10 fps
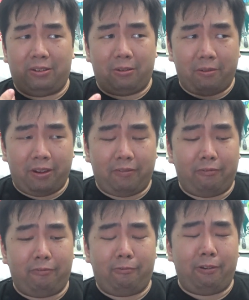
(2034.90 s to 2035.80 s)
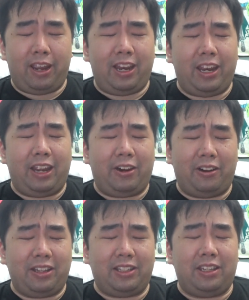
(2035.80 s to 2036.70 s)
going really
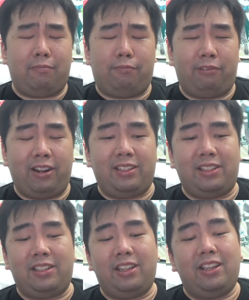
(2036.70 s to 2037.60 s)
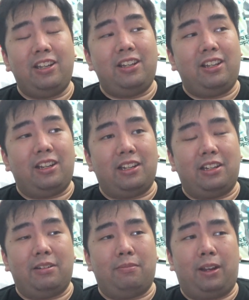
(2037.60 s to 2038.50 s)
crazy in prices.
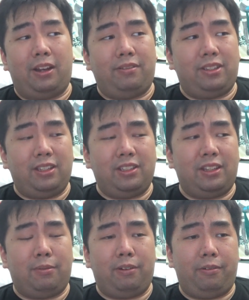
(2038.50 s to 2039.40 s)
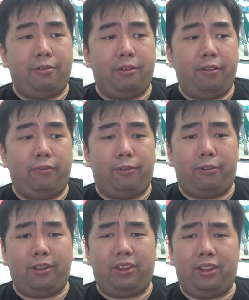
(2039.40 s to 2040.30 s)
um, I've seen some of them going
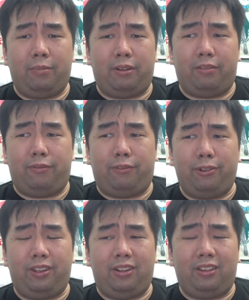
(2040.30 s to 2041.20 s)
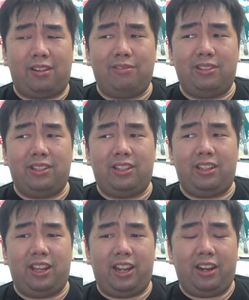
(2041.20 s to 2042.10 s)
for, I think, about fourteen
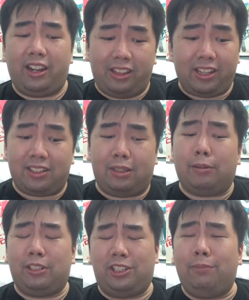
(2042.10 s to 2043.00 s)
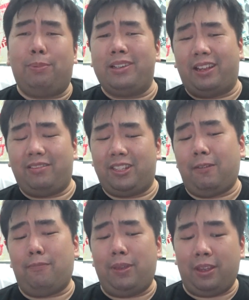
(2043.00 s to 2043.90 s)
thousand yen, and that's the cheapest I've
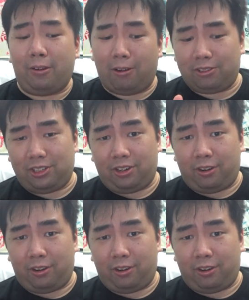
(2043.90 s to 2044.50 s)
seen being auctioned